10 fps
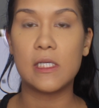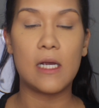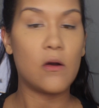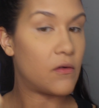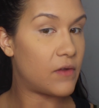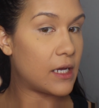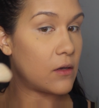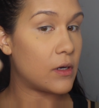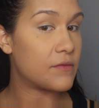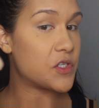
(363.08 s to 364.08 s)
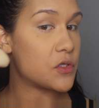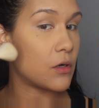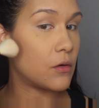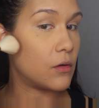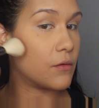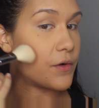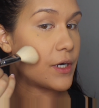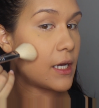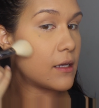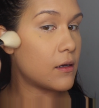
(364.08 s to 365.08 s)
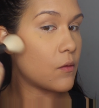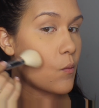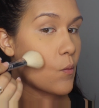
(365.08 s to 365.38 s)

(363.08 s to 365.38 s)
to take off. Like you'll have to start all over again.